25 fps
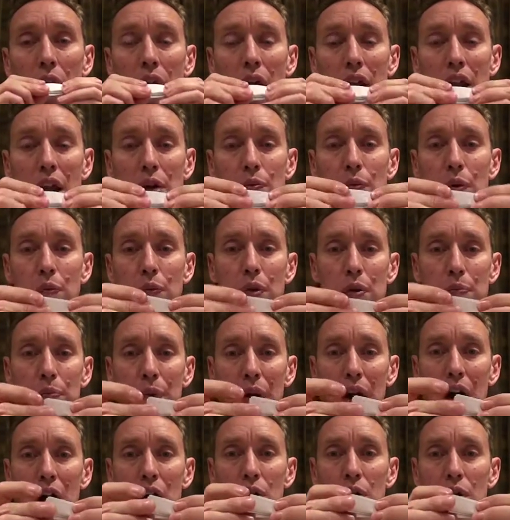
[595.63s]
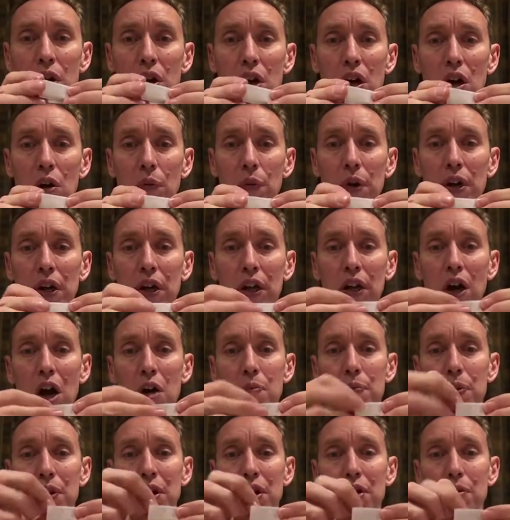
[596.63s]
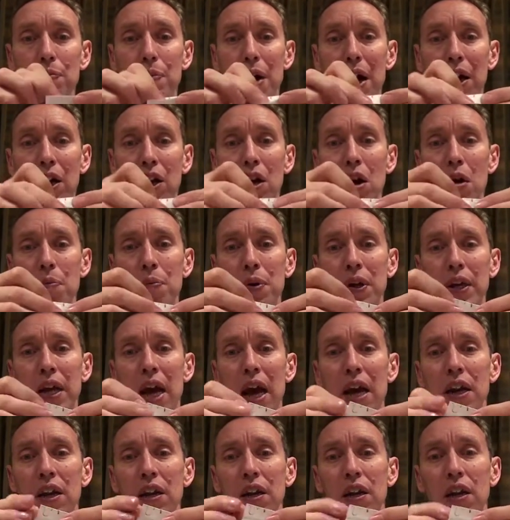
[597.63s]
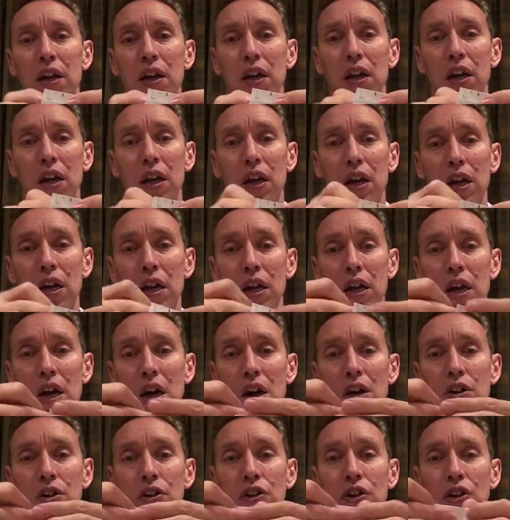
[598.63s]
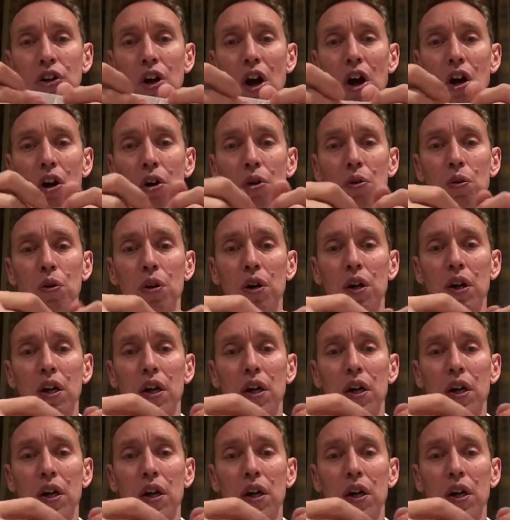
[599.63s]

And then when we blow, we can open this back up again and show